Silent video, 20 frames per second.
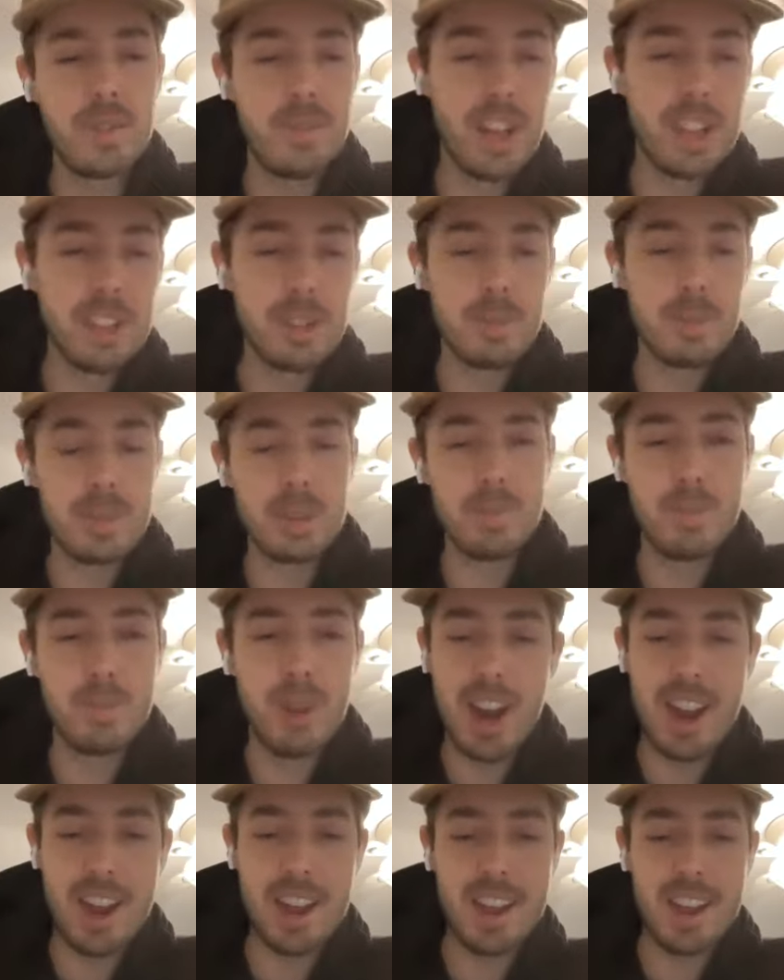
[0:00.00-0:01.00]
developed
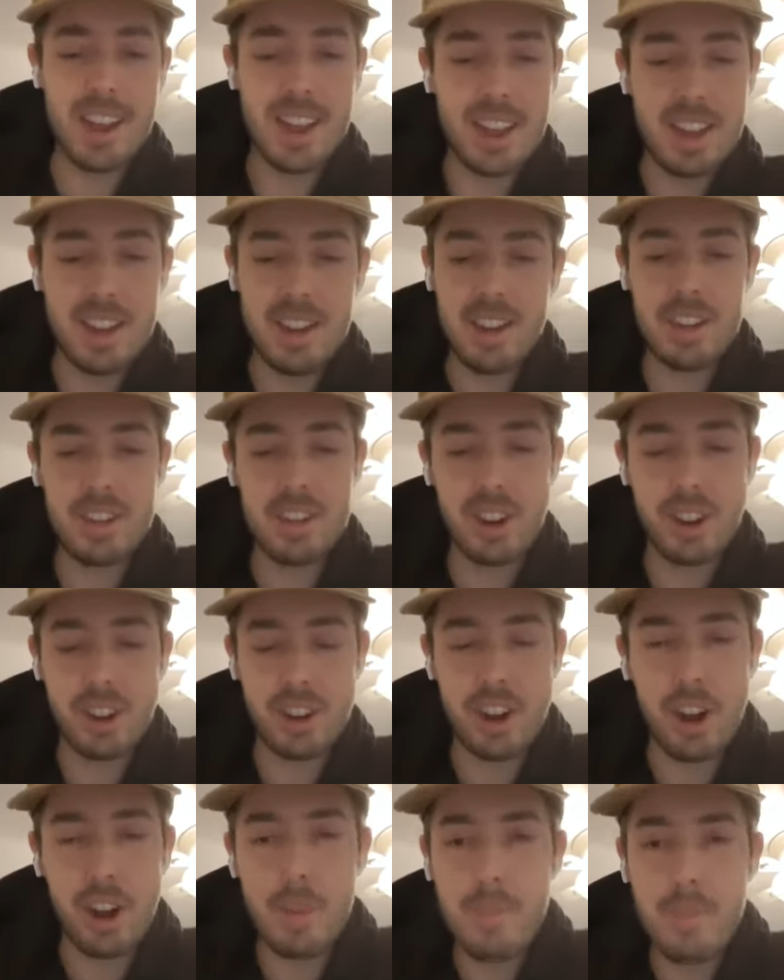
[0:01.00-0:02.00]
by ed
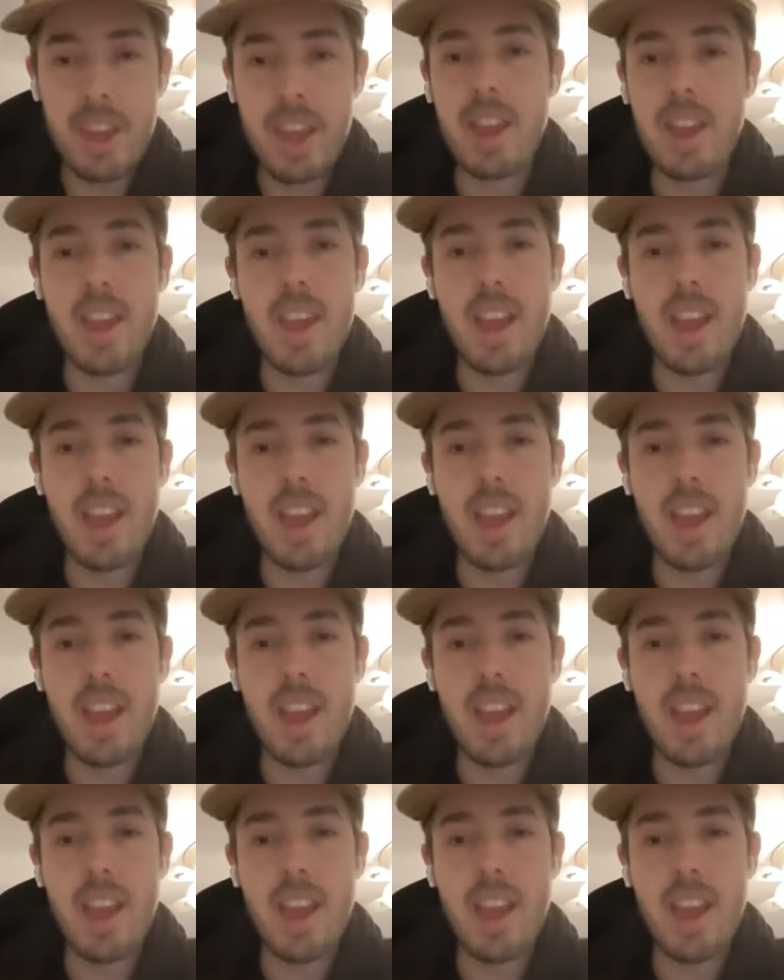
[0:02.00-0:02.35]
dot com.